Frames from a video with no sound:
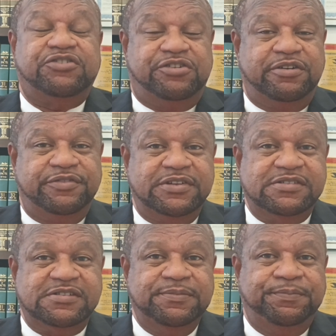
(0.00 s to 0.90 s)

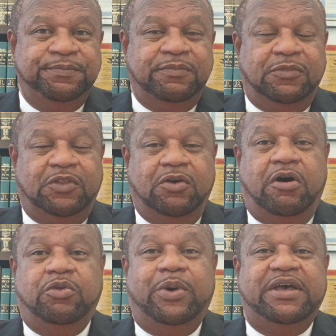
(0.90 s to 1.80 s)
service,
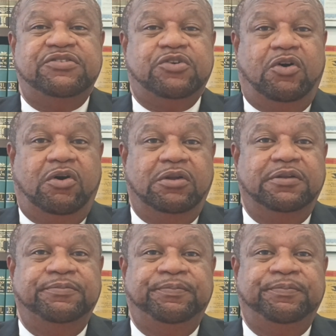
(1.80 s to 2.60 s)
otherwise called